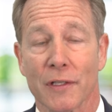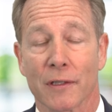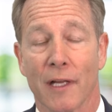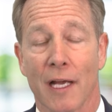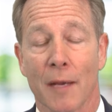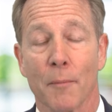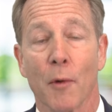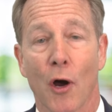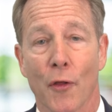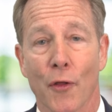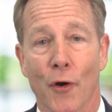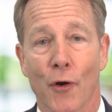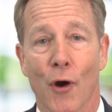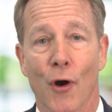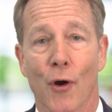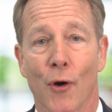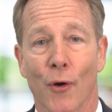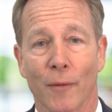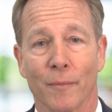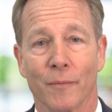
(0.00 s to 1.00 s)
claim on their
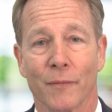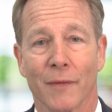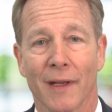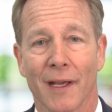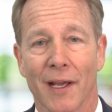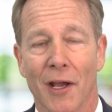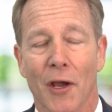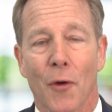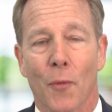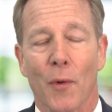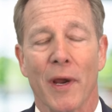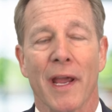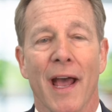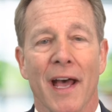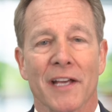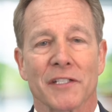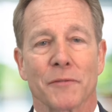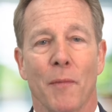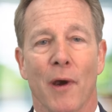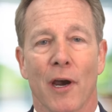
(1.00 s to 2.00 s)
own? We
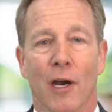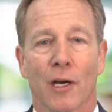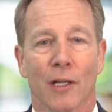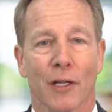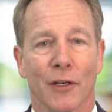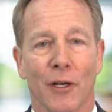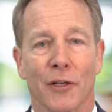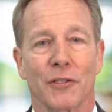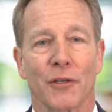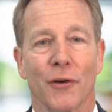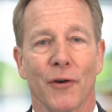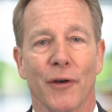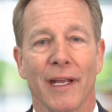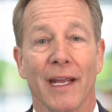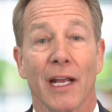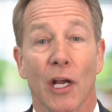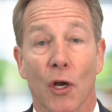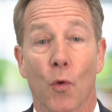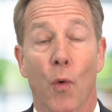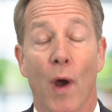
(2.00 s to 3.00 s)
asked Maryland
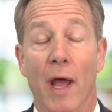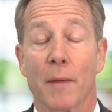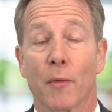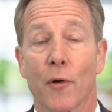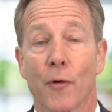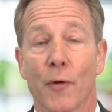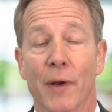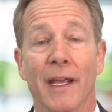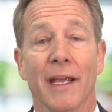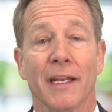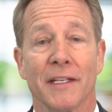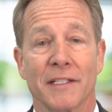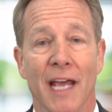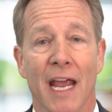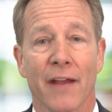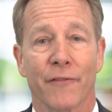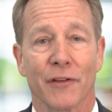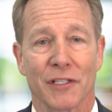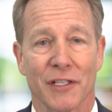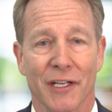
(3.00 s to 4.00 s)
attorney Gwen-Marie
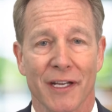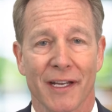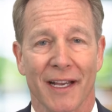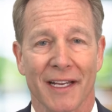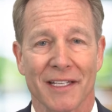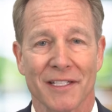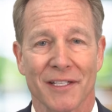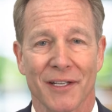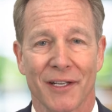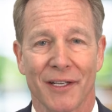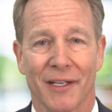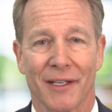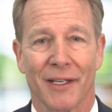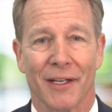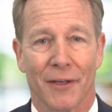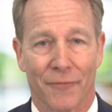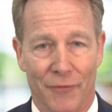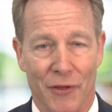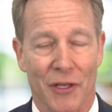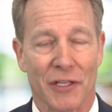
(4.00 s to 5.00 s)
Davis Hicks
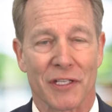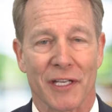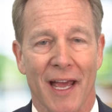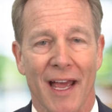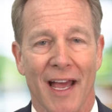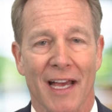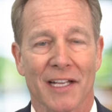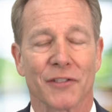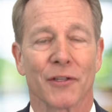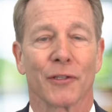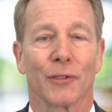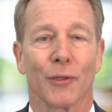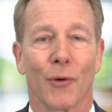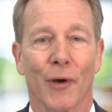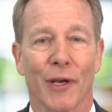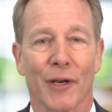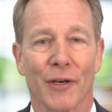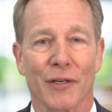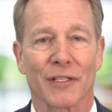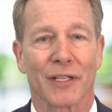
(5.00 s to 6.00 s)
for this Ask the
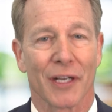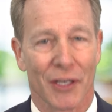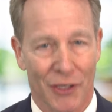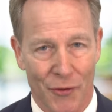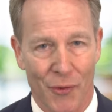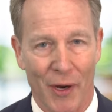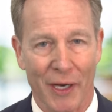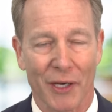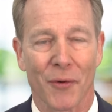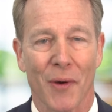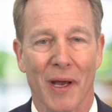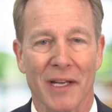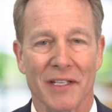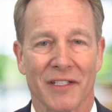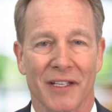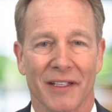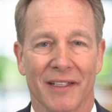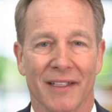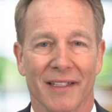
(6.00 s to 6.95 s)
Lawyers quick question.